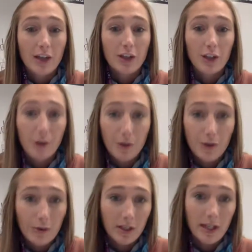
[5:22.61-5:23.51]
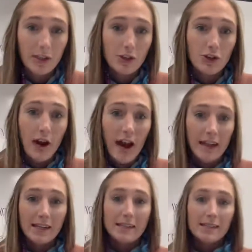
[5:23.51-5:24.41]
and you need to
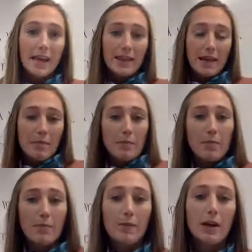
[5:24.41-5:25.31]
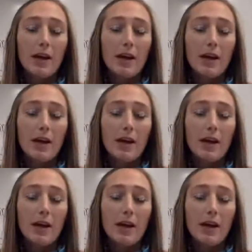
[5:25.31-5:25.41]
try and say them